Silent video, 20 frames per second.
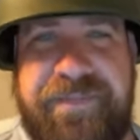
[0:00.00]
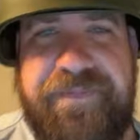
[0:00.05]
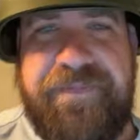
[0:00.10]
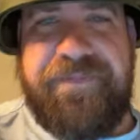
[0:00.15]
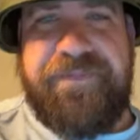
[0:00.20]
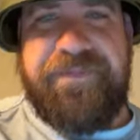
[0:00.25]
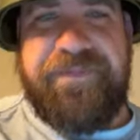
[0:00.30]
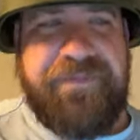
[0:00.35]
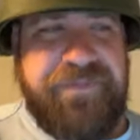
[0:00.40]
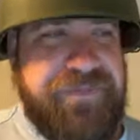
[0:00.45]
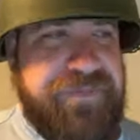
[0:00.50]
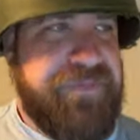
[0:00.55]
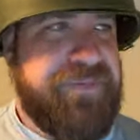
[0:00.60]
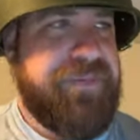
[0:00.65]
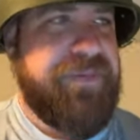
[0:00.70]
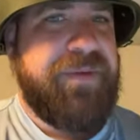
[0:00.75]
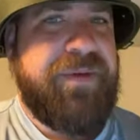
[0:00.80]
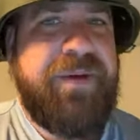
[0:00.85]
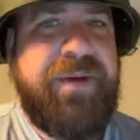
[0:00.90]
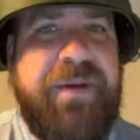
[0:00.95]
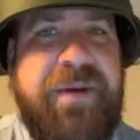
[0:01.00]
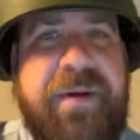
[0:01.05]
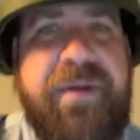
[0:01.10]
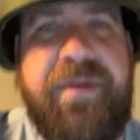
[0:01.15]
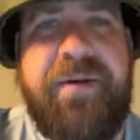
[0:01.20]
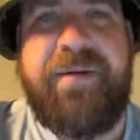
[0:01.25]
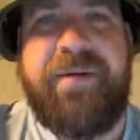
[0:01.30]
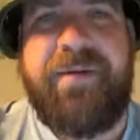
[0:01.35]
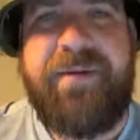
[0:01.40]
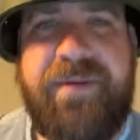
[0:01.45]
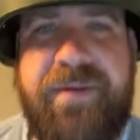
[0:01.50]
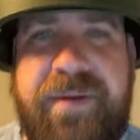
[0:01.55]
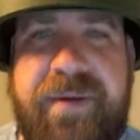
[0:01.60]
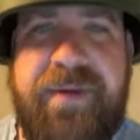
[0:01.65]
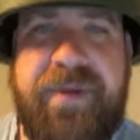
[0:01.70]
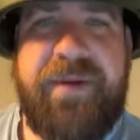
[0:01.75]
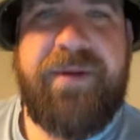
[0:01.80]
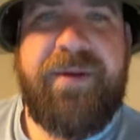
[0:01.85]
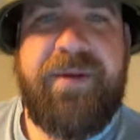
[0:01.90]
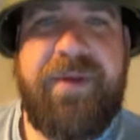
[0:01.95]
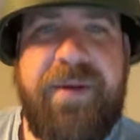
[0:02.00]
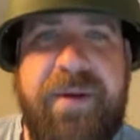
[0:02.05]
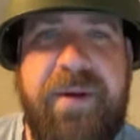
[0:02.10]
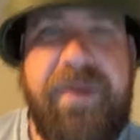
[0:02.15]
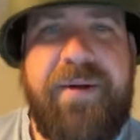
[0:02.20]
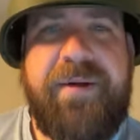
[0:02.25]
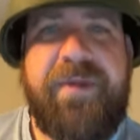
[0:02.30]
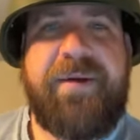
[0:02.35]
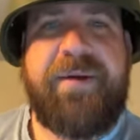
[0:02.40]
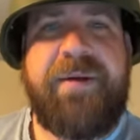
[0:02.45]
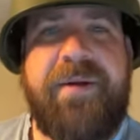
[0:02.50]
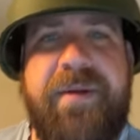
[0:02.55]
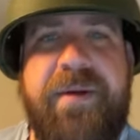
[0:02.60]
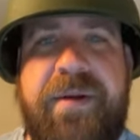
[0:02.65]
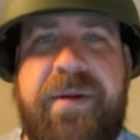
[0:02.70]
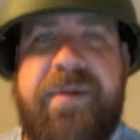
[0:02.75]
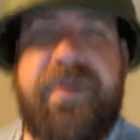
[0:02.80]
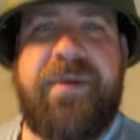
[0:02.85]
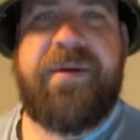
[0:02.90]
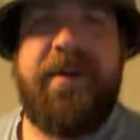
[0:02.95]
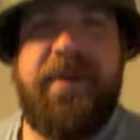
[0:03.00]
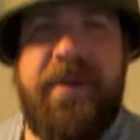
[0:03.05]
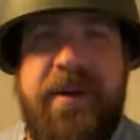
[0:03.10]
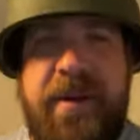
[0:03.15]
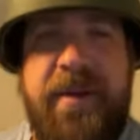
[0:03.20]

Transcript: (silence)